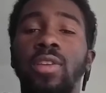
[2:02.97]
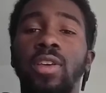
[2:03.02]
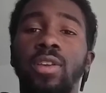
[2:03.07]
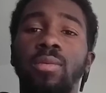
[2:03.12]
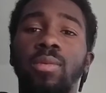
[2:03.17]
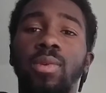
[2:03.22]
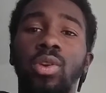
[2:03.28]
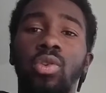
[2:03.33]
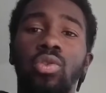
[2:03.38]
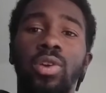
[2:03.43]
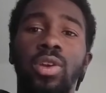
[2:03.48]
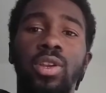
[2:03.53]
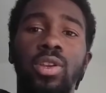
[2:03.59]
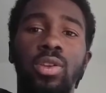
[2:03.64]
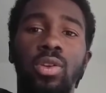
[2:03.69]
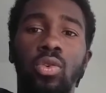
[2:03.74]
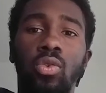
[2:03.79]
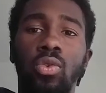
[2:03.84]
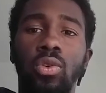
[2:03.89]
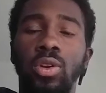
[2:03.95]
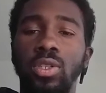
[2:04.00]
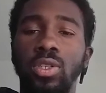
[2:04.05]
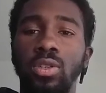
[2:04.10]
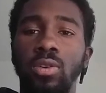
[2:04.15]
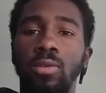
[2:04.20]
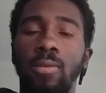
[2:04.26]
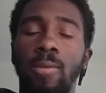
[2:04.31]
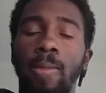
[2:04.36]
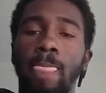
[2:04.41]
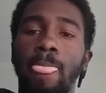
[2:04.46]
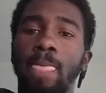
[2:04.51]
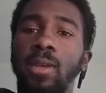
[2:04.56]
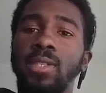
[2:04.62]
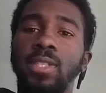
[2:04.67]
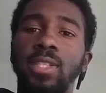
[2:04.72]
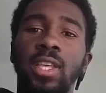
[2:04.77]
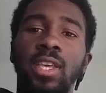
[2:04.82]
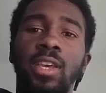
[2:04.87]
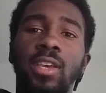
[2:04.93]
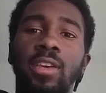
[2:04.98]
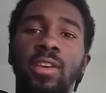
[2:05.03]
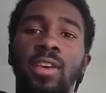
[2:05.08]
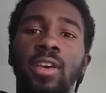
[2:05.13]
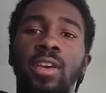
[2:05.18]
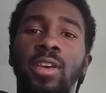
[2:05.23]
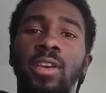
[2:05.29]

let him glory in the Lord. So this thing,